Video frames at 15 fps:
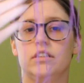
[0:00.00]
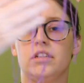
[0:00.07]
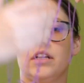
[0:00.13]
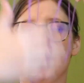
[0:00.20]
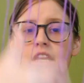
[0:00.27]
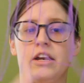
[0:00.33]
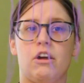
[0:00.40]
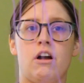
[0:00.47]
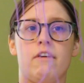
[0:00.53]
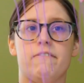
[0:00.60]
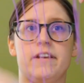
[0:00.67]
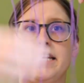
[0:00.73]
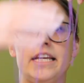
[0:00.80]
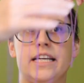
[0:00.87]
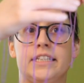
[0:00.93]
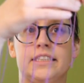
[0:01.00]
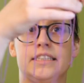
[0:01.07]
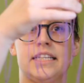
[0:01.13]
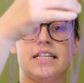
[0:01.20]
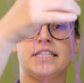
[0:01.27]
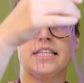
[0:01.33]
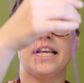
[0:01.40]
cutting off any
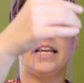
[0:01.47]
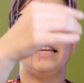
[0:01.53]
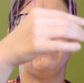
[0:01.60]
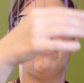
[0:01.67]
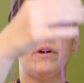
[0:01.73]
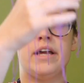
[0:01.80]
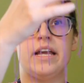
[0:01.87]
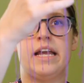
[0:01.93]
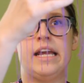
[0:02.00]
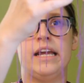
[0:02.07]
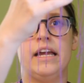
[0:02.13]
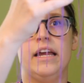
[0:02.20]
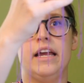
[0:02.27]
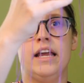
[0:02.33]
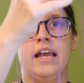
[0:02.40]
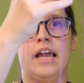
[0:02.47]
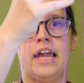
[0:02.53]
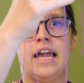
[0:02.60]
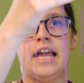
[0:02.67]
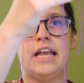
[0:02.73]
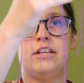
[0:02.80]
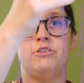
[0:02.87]
excess anyway.
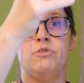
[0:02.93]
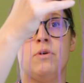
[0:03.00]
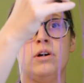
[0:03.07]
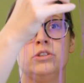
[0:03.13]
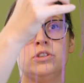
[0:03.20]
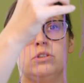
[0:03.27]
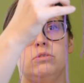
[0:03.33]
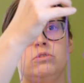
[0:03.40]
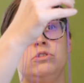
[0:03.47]
And you also